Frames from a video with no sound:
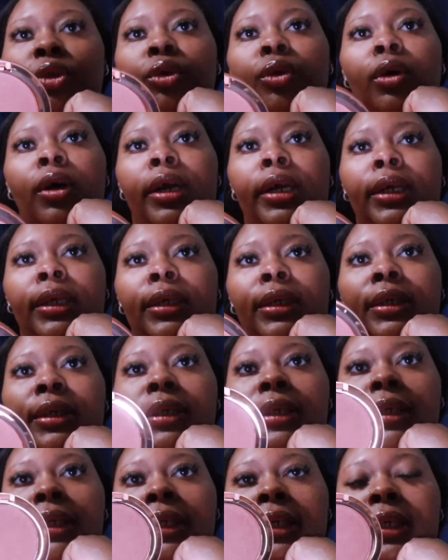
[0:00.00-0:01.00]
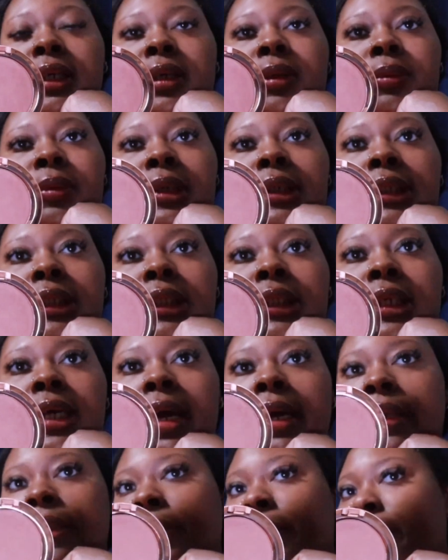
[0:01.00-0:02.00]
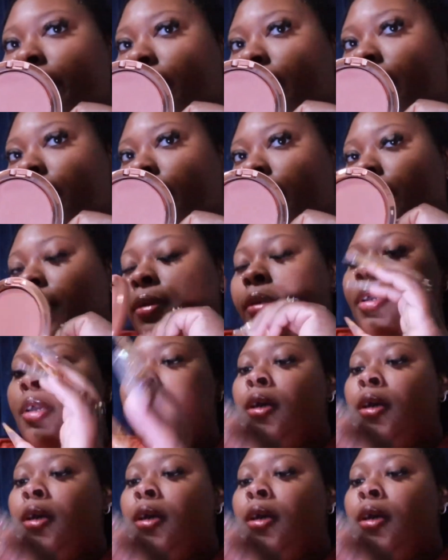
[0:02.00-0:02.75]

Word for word: trying it. And I can't wait to see how it look on